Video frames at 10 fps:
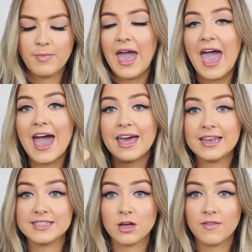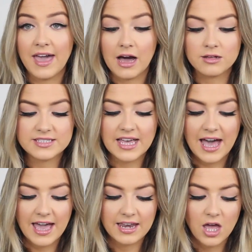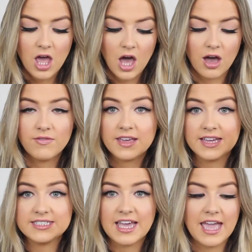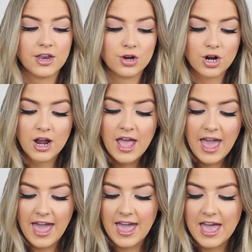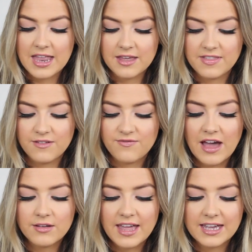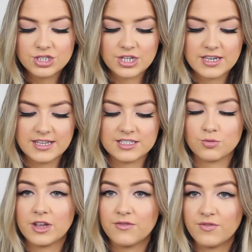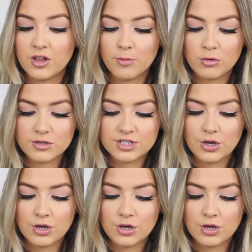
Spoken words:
pad is on the outside of the container, and the foundation is refillable.